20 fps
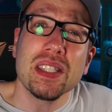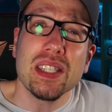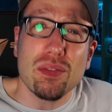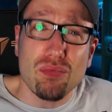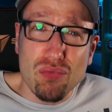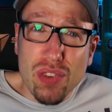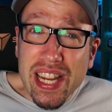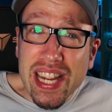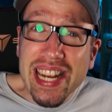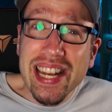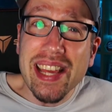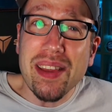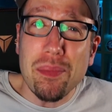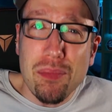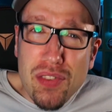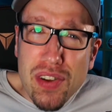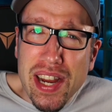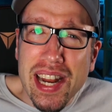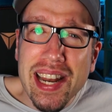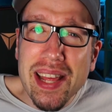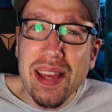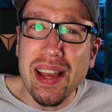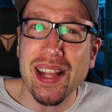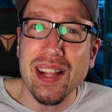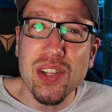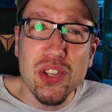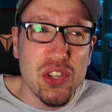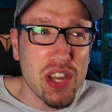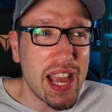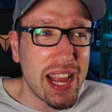Really, really
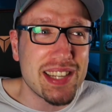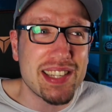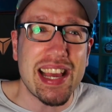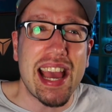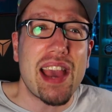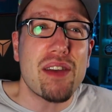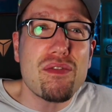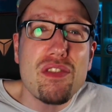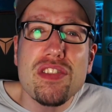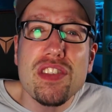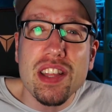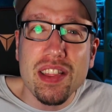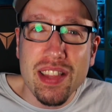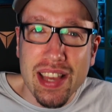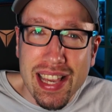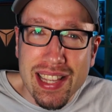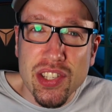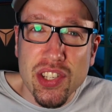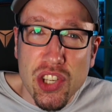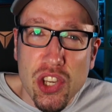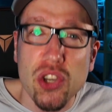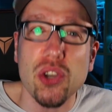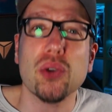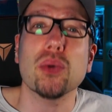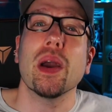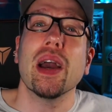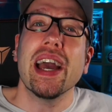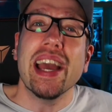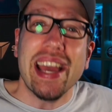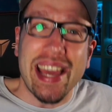inject everything that is you
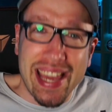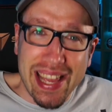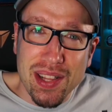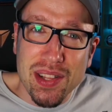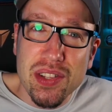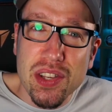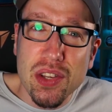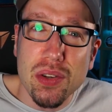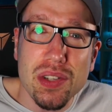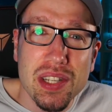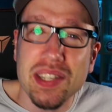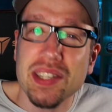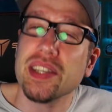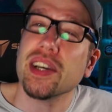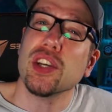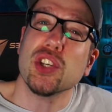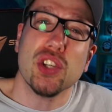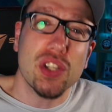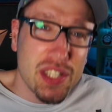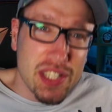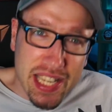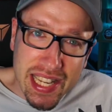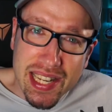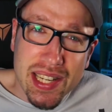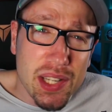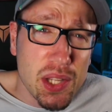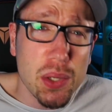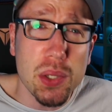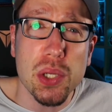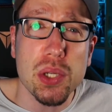into your discussions,
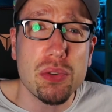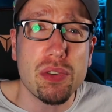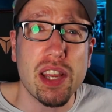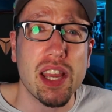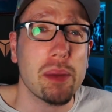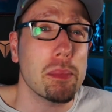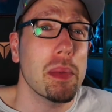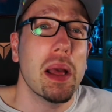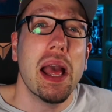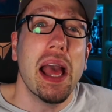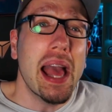into your stream,